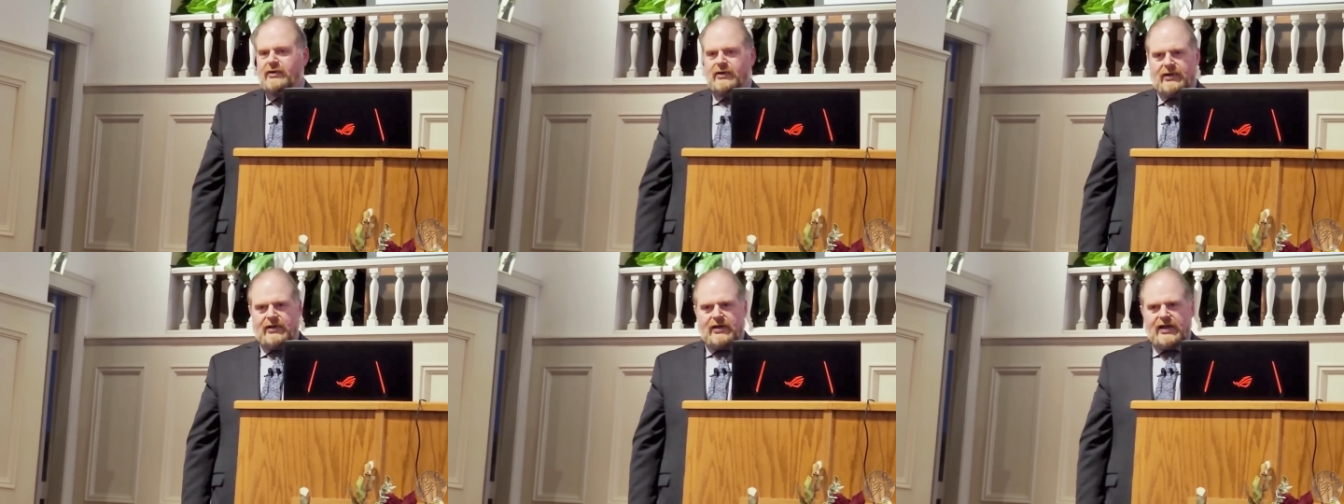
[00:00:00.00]

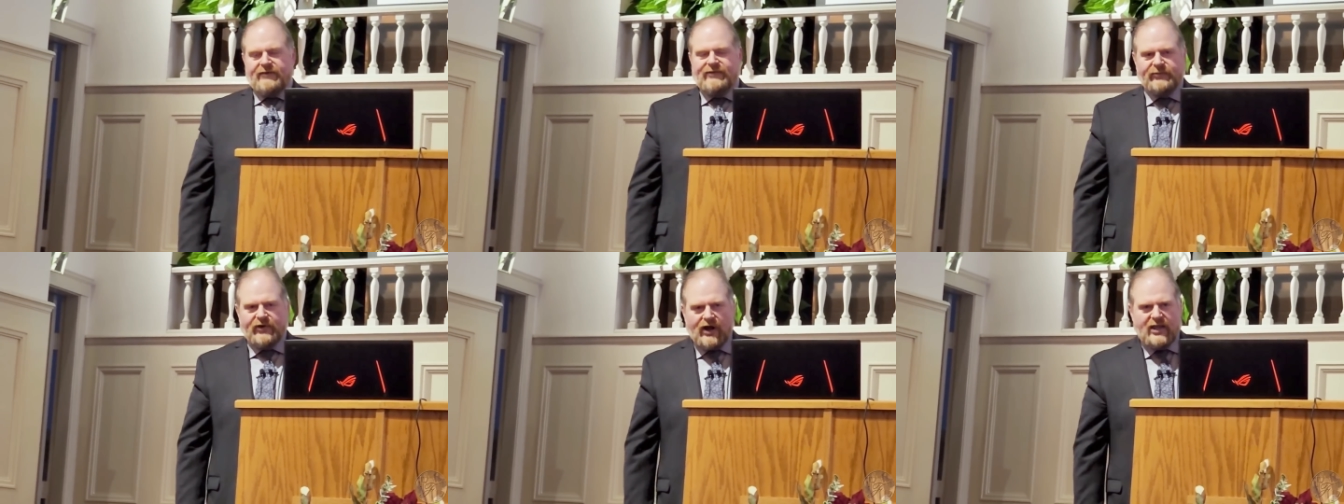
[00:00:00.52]
And
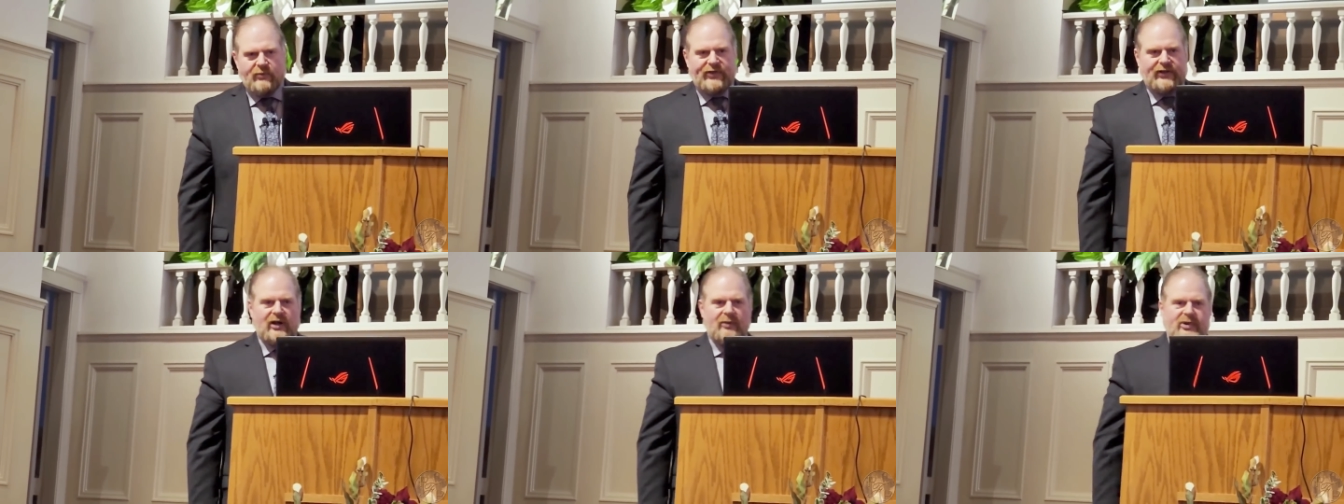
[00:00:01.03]
if I'm talking
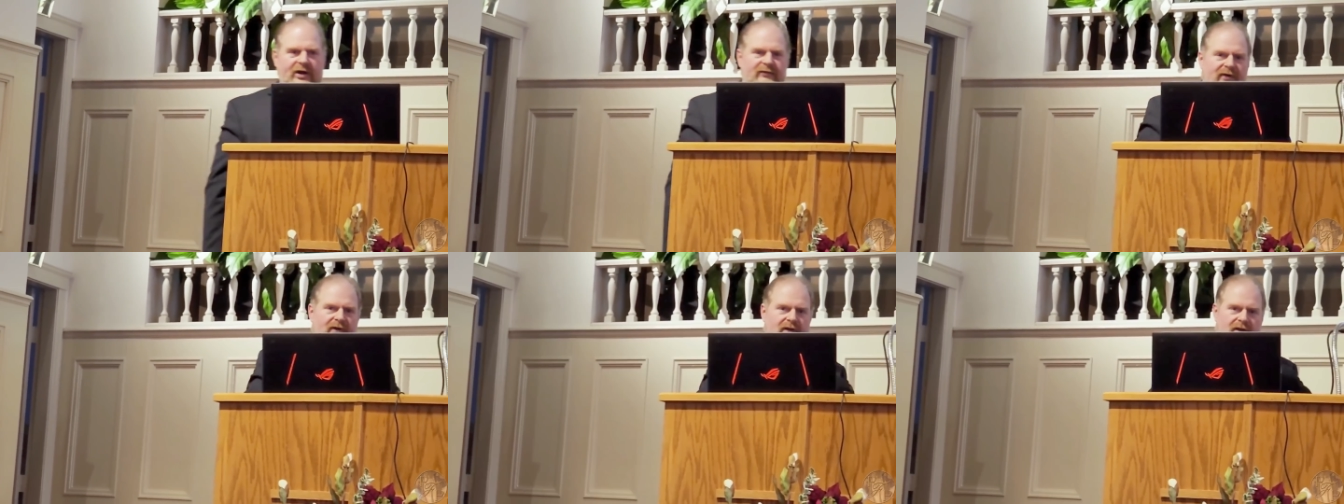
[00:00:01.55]
with a little bit
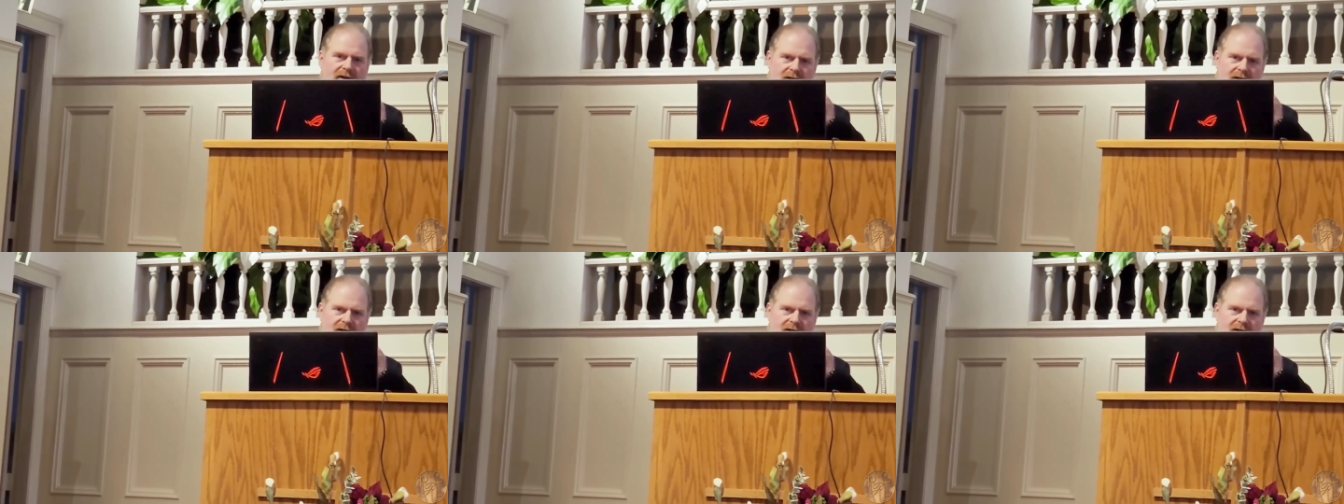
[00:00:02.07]
of